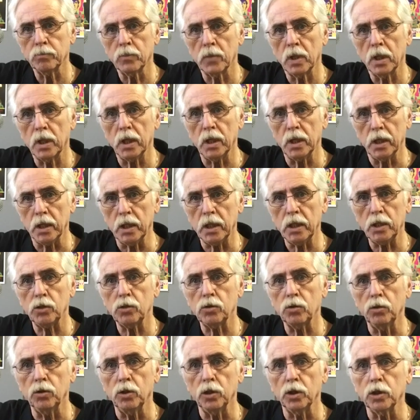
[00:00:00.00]
and E
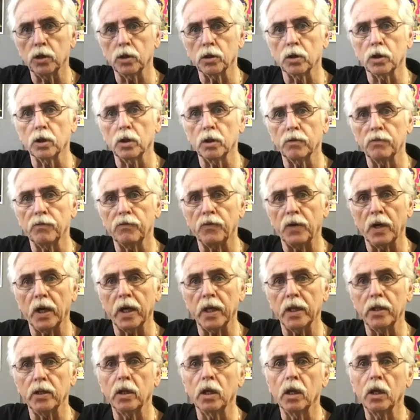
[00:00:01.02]
tuning, you're going to
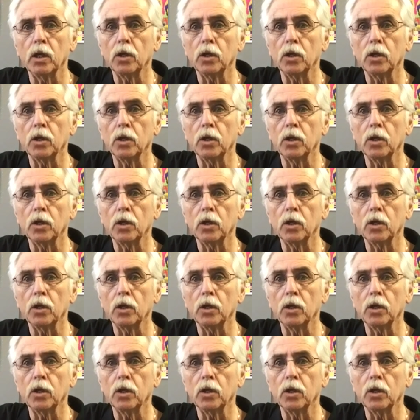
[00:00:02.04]
find